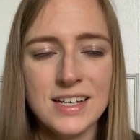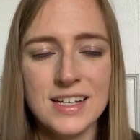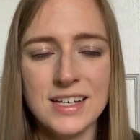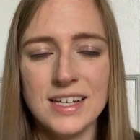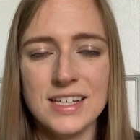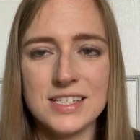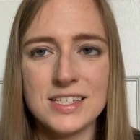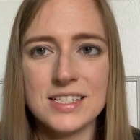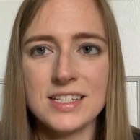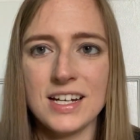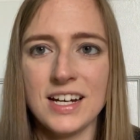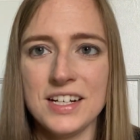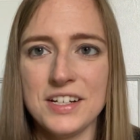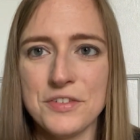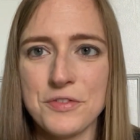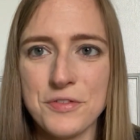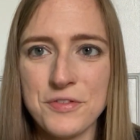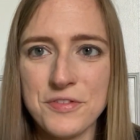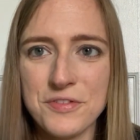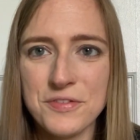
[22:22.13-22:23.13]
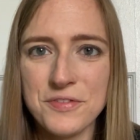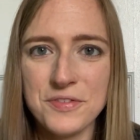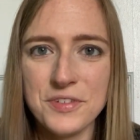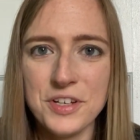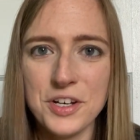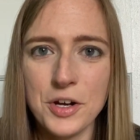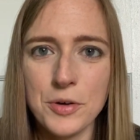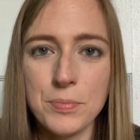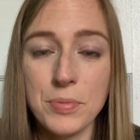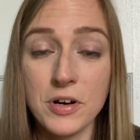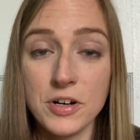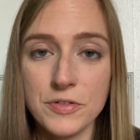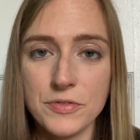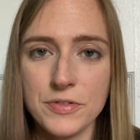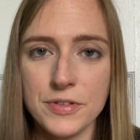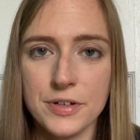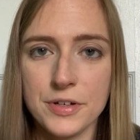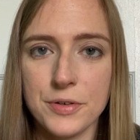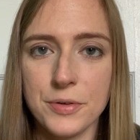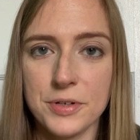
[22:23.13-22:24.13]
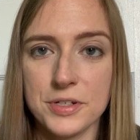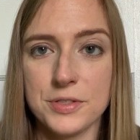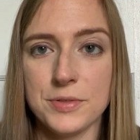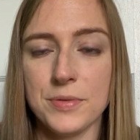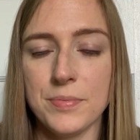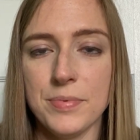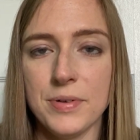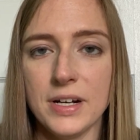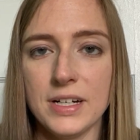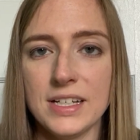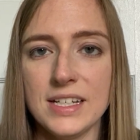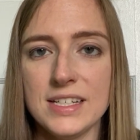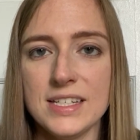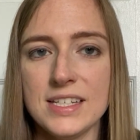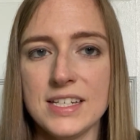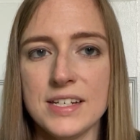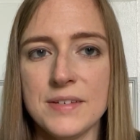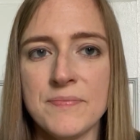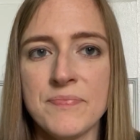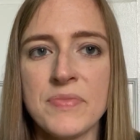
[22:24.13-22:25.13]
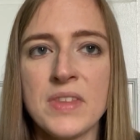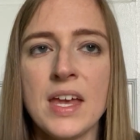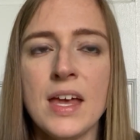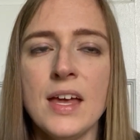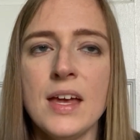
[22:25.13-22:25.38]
It's just kind of, you know, par for the course with pregnancy.